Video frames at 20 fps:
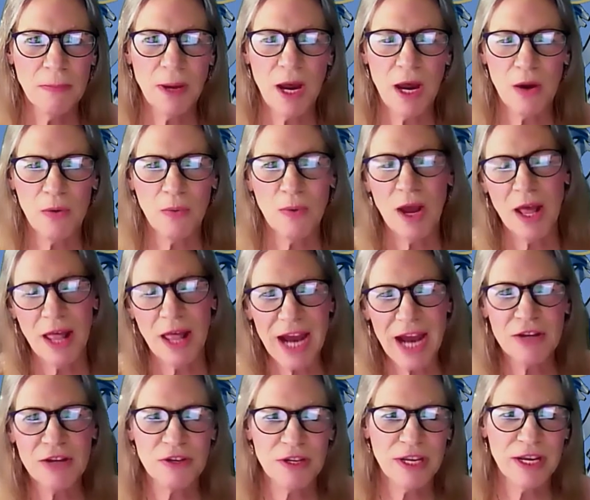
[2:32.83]
But
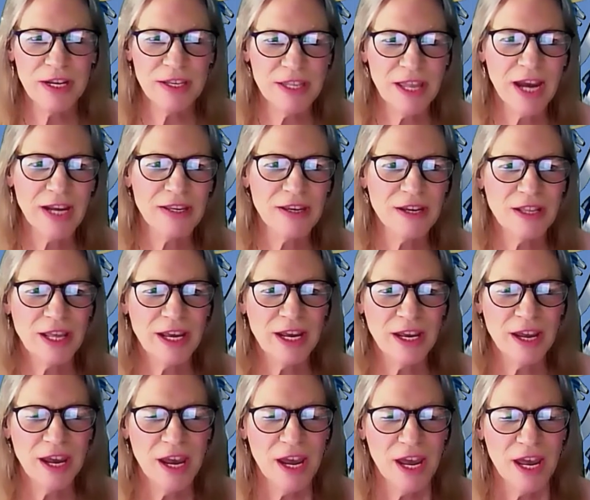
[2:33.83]
actually,
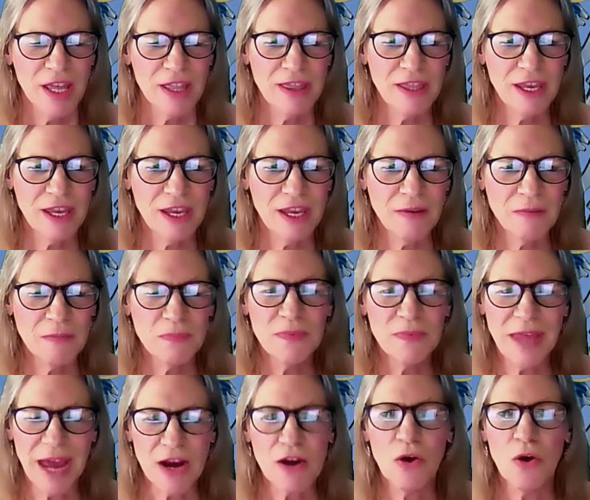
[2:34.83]
technically,
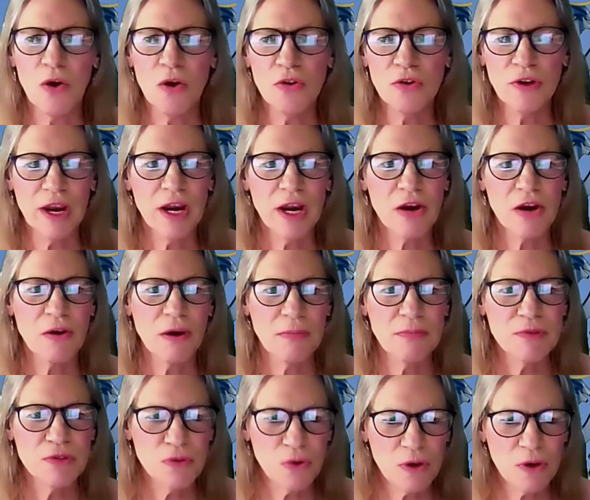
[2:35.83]
that colder air
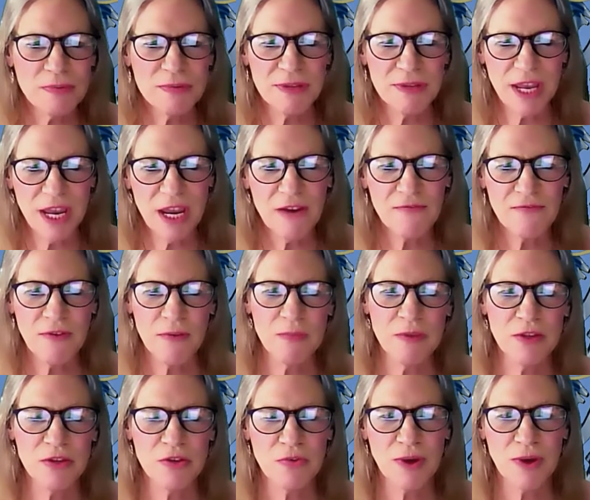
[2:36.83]
absorbs the heat
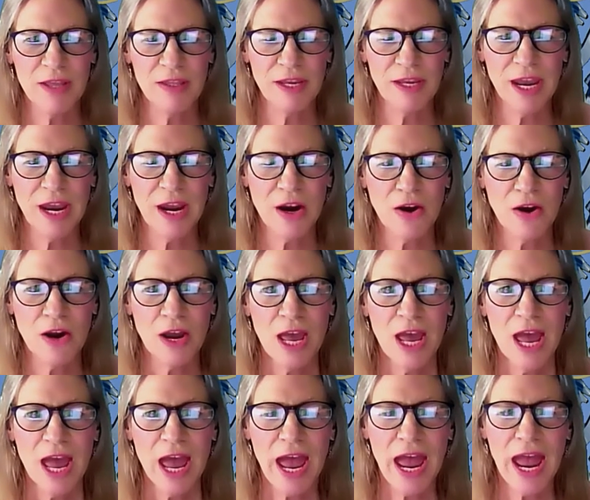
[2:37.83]
from the surrounding air,
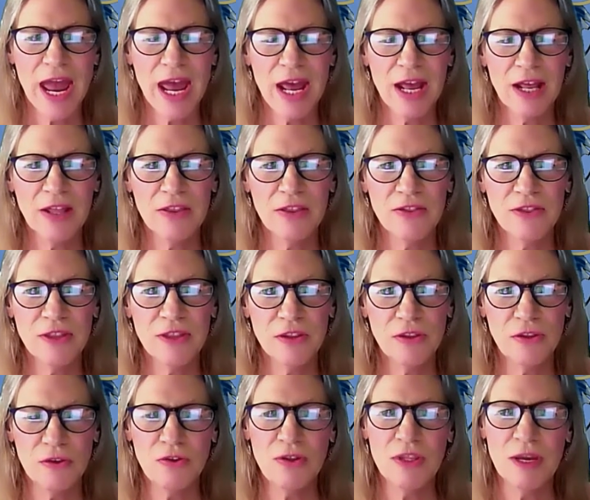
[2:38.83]
and
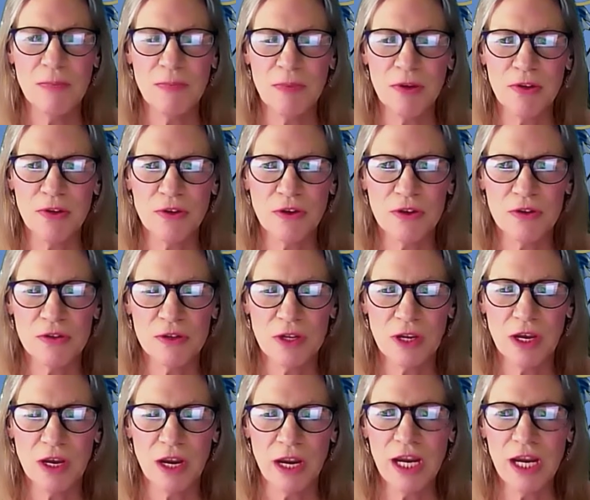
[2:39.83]
the two
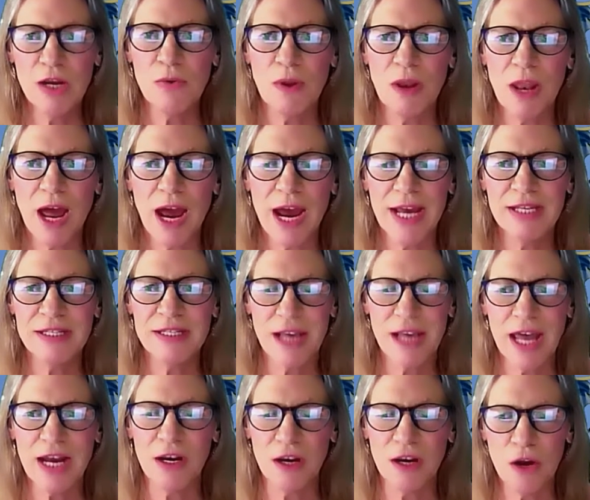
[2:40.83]
temperatures
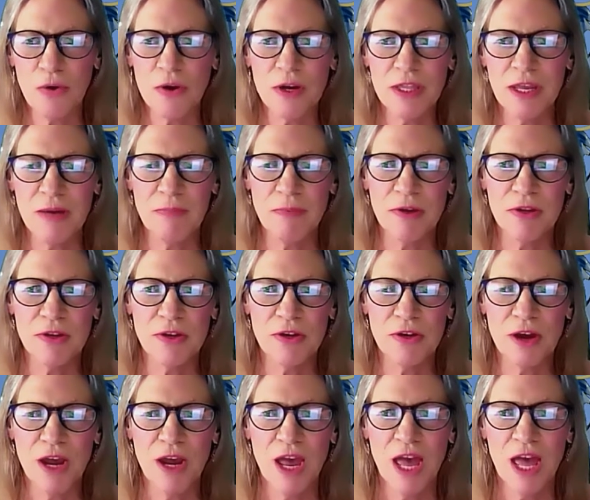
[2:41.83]
equalize at a lower
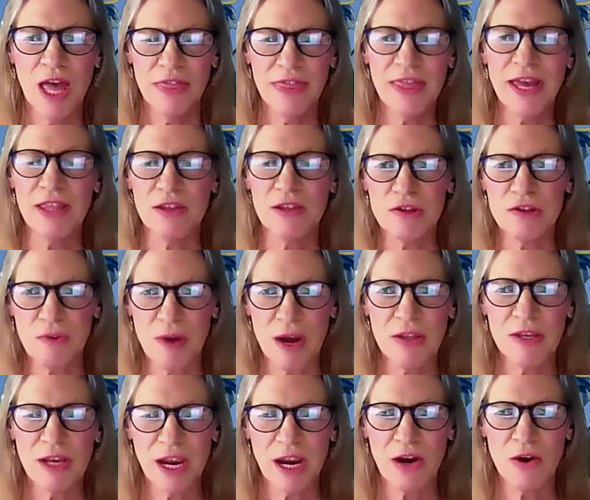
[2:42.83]
temperature than the
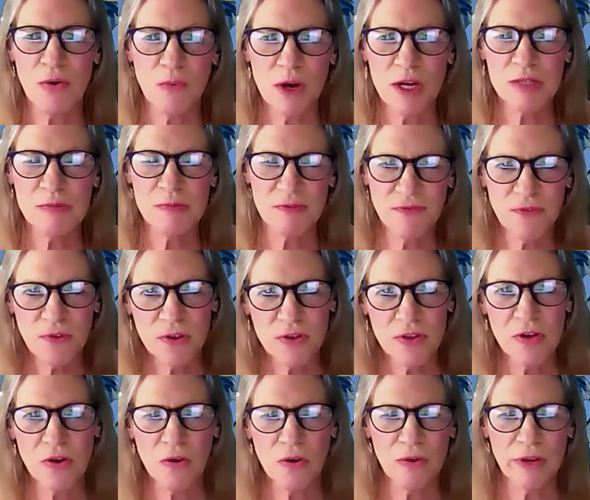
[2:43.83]
surrounding air was
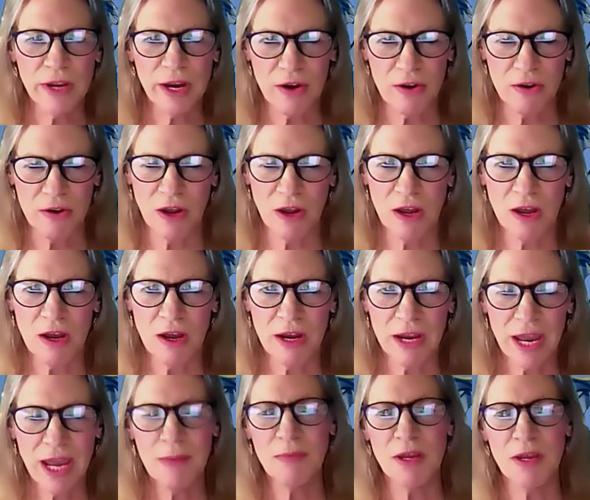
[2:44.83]
before the cold air
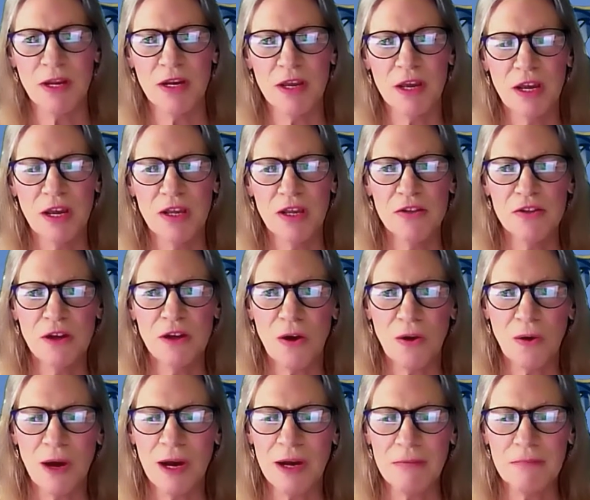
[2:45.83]
came in.
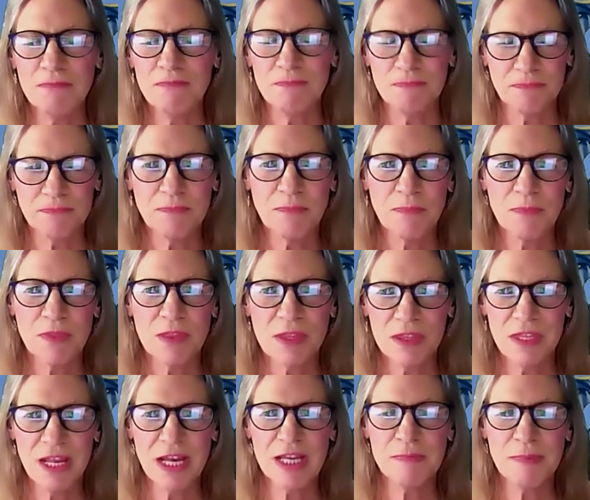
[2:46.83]
So
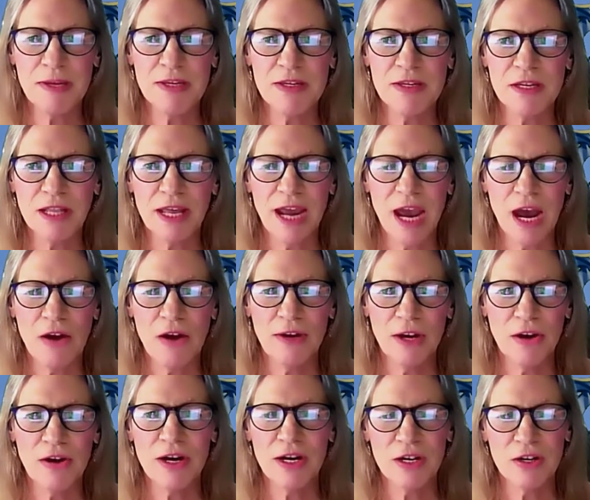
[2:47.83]
that's basically
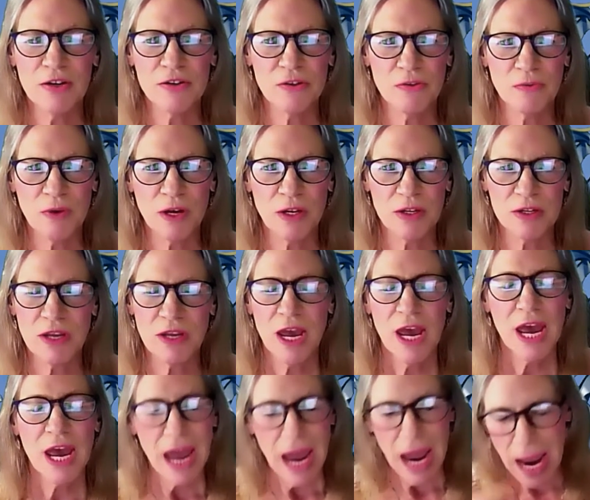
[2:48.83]
how an air conditioner works.
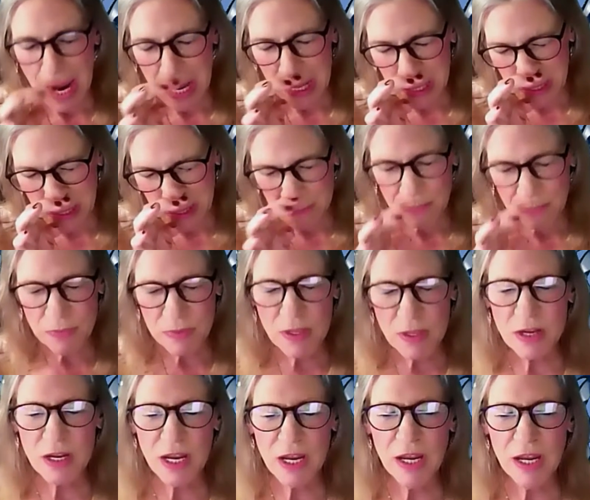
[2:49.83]
And
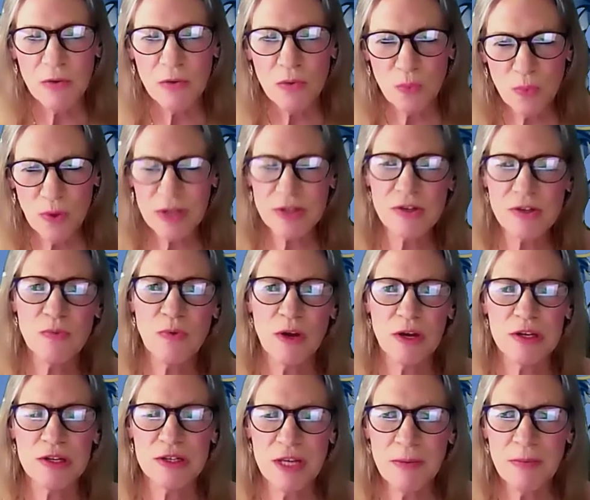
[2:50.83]
risk
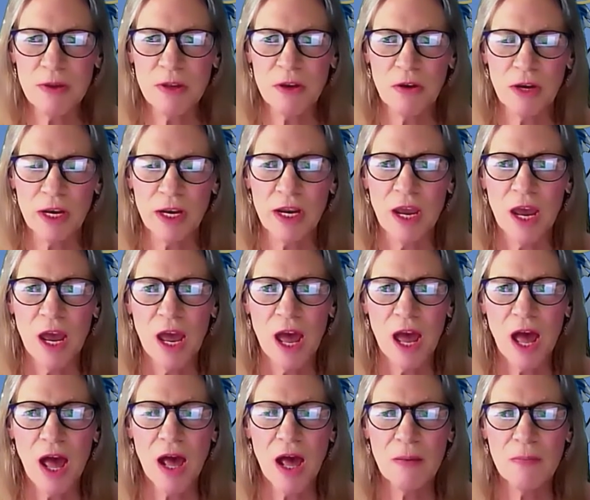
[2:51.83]
works similarly.
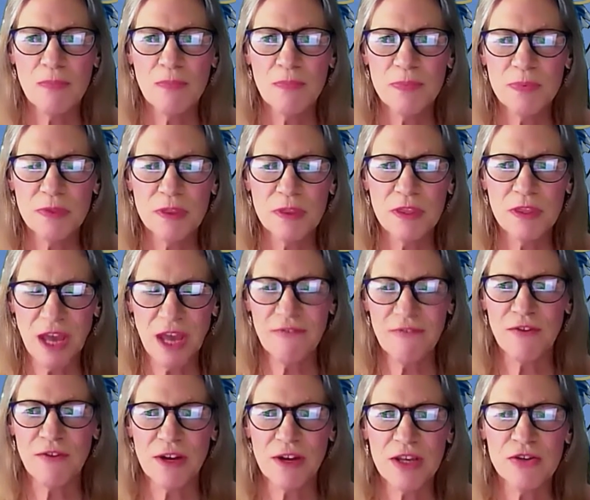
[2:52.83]
The
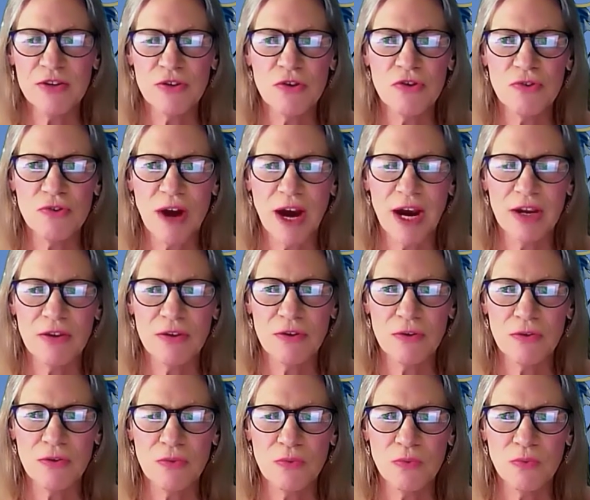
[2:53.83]
effort is to try
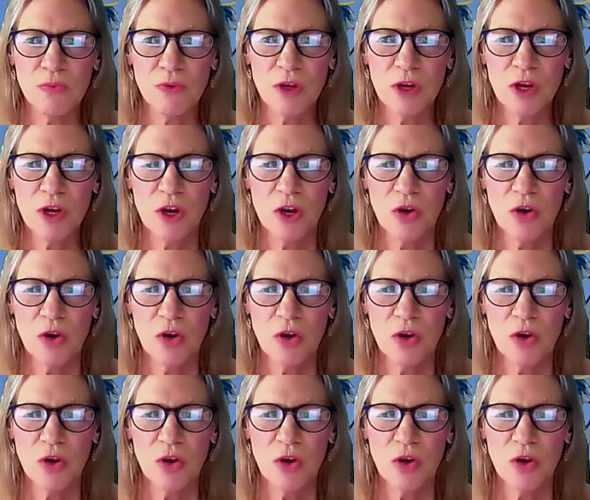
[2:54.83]
to